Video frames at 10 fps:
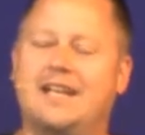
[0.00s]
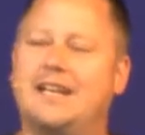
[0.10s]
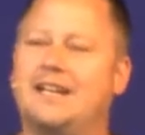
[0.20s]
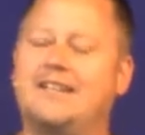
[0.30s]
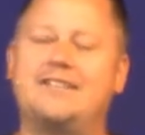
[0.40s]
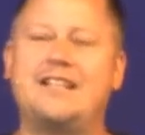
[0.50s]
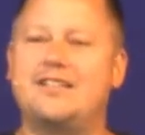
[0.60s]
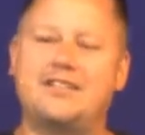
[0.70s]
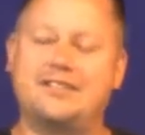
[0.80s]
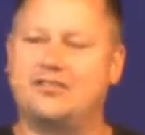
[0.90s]
he's not
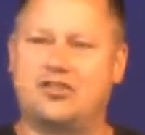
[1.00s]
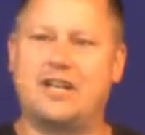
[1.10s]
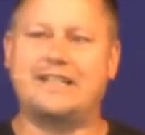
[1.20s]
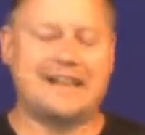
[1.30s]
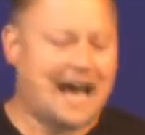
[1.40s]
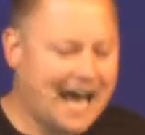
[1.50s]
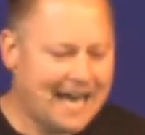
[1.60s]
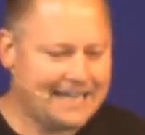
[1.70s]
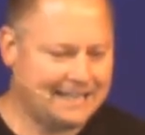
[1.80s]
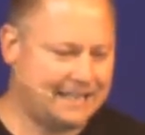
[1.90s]
trying to
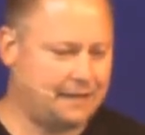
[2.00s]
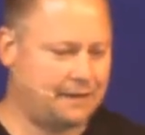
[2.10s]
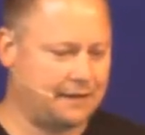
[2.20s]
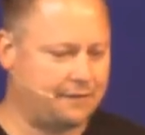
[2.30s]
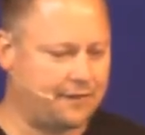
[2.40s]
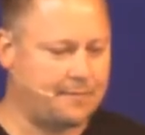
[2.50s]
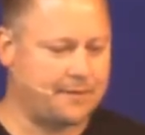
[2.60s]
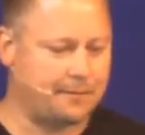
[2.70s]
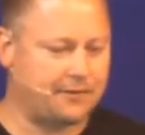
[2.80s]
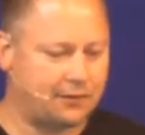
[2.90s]
hide anything from
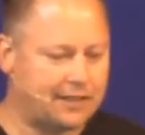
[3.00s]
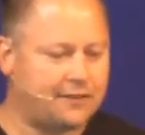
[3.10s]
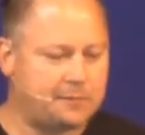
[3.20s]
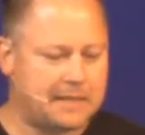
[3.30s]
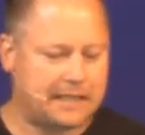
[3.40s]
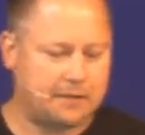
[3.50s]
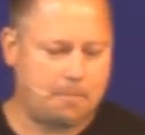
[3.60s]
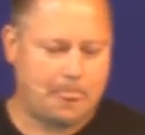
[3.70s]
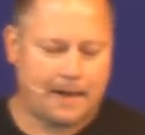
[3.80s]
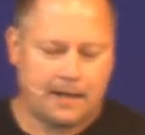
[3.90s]
them. And so let's begin
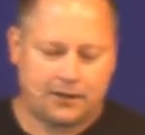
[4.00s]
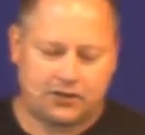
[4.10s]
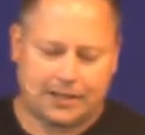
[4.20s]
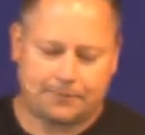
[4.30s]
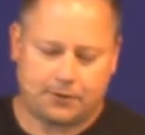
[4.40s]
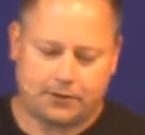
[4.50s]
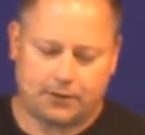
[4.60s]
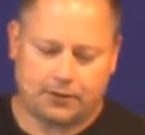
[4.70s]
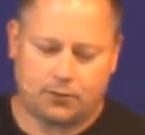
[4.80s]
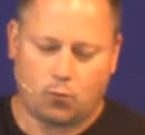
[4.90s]

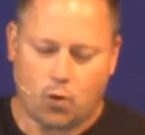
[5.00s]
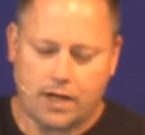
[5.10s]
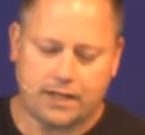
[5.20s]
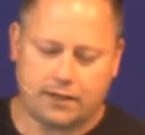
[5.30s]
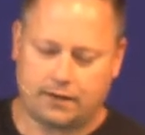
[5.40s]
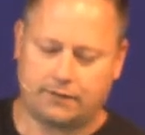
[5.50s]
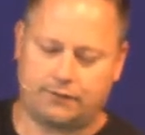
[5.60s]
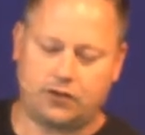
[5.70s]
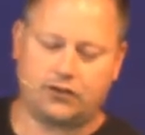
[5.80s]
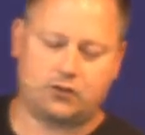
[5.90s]
chapter 1,
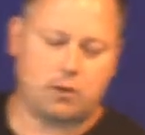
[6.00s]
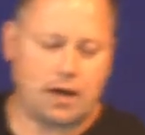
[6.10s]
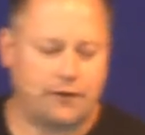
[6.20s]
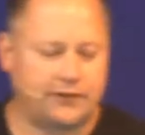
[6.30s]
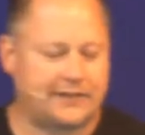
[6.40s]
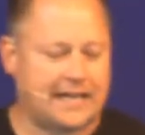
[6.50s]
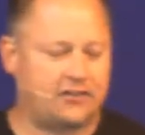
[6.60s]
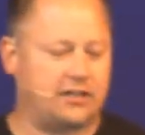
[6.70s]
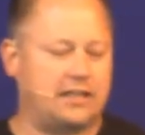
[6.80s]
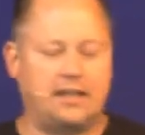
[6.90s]
verse 12. It's
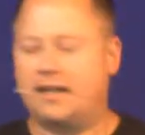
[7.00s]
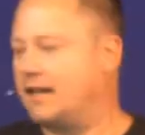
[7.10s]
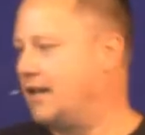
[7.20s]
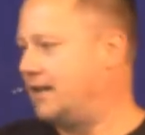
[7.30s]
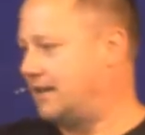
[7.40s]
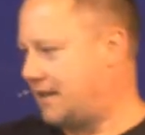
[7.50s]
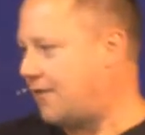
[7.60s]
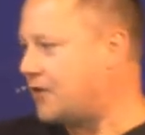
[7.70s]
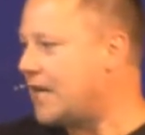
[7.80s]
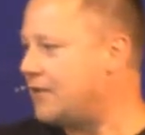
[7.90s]
actually
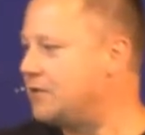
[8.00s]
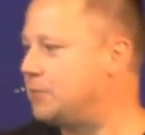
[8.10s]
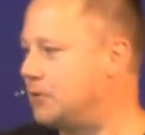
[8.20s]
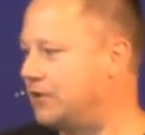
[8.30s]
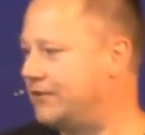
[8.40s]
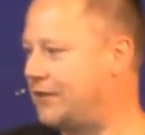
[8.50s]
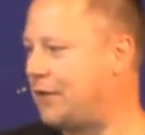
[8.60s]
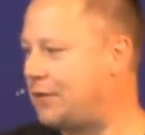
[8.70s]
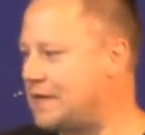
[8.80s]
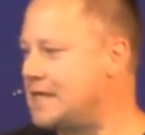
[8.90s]
Calvary Ellensburg's
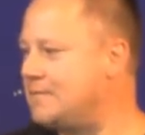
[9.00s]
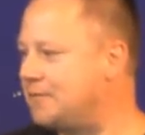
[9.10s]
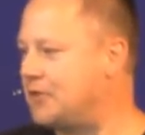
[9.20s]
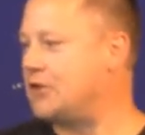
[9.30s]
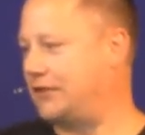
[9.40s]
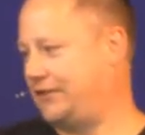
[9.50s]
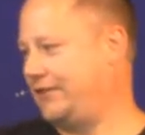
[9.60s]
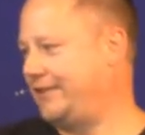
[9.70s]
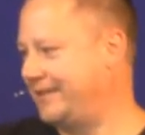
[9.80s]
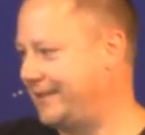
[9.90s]
theme verse.
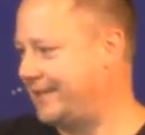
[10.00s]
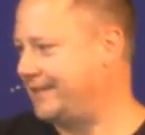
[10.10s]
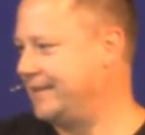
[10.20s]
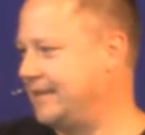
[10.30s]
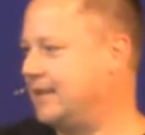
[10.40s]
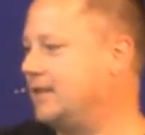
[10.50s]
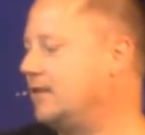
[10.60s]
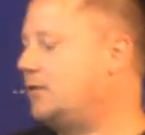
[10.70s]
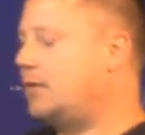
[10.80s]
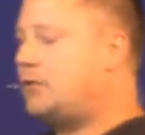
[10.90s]
Uh,
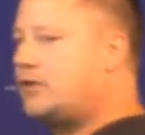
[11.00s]
so I'm wearing the